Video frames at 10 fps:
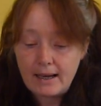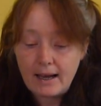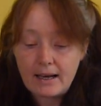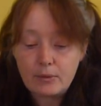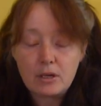
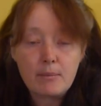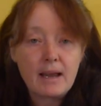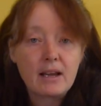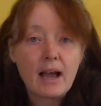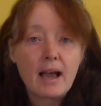and I'm going to
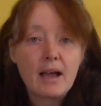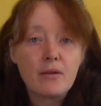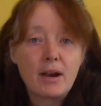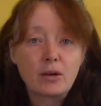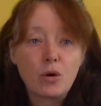make
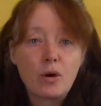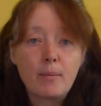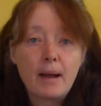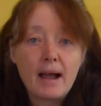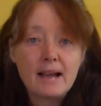red currant
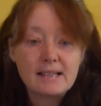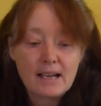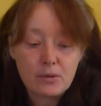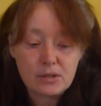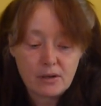pies
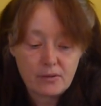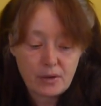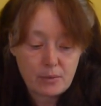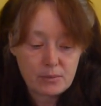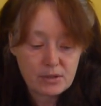out of
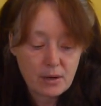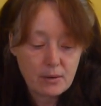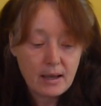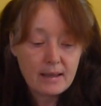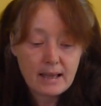them.
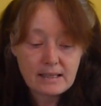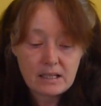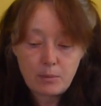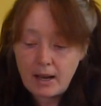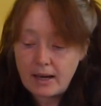So that's
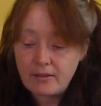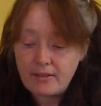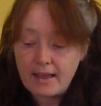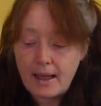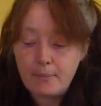the plan for
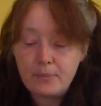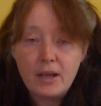them,